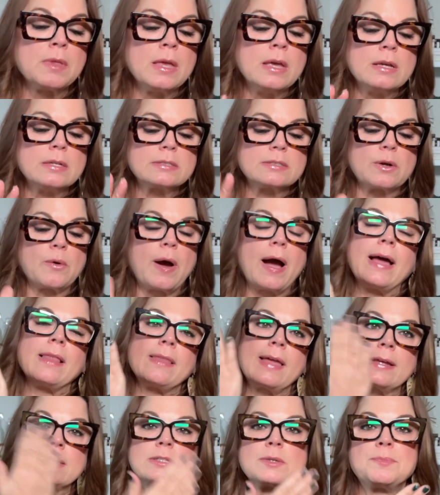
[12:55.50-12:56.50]
So I
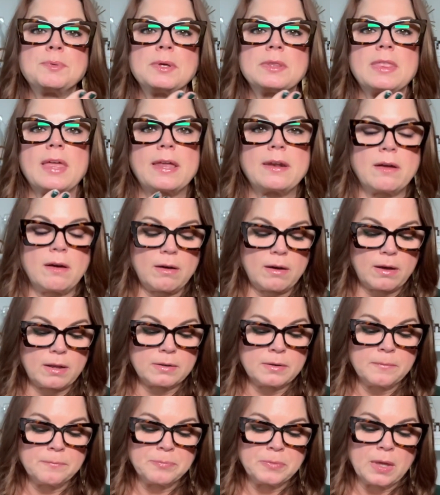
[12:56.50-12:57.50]
like to put that
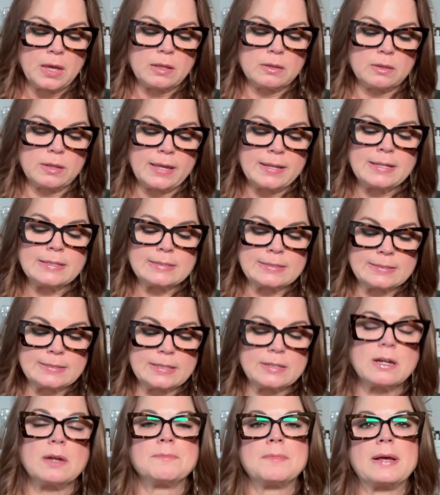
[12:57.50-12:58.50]
on, let it
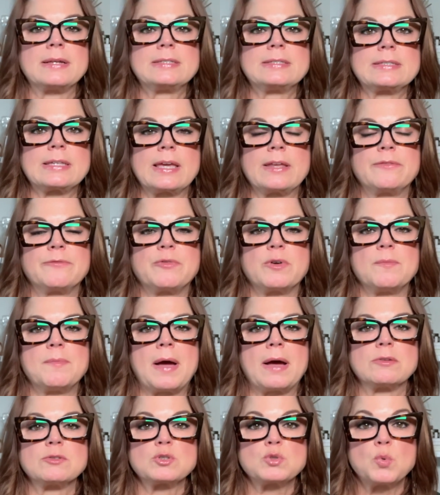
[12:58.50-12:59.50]
sit on my skin for
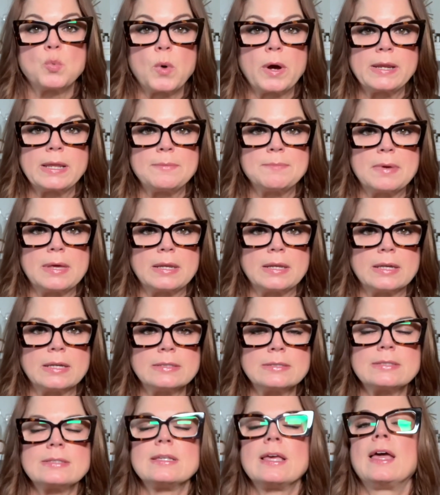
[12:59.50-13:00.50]
about 20
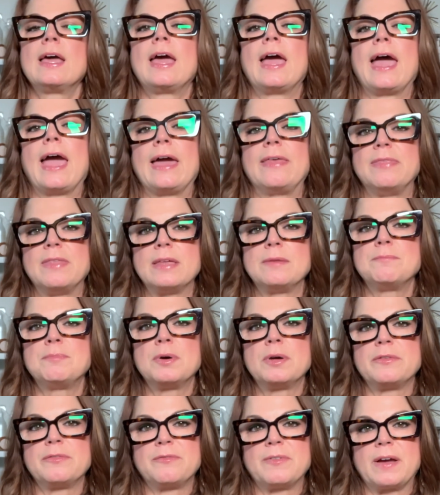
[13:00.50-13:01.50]
minutes, and then
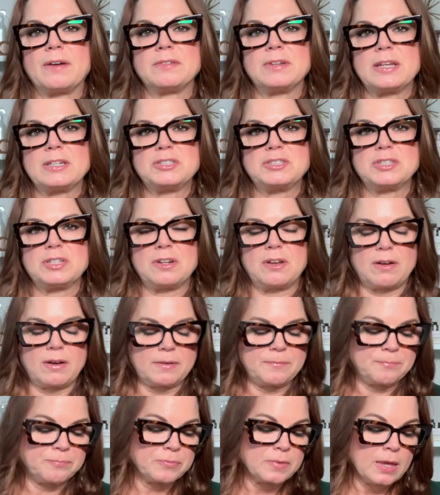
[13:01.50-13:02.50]
put foundation
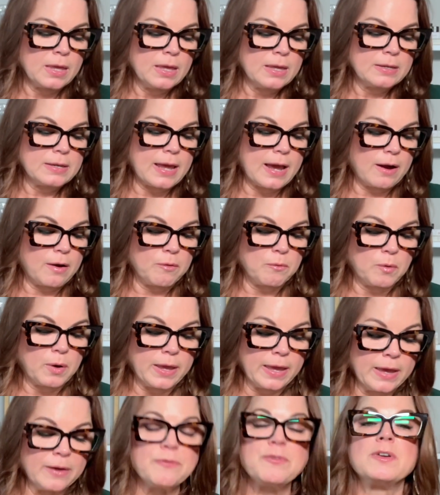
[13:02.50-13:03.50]
on. Now,
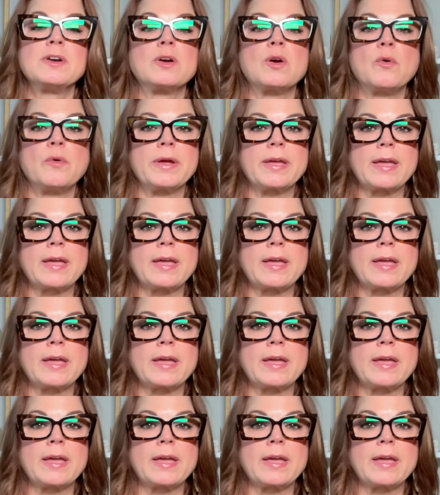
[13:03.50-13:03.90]
if you're going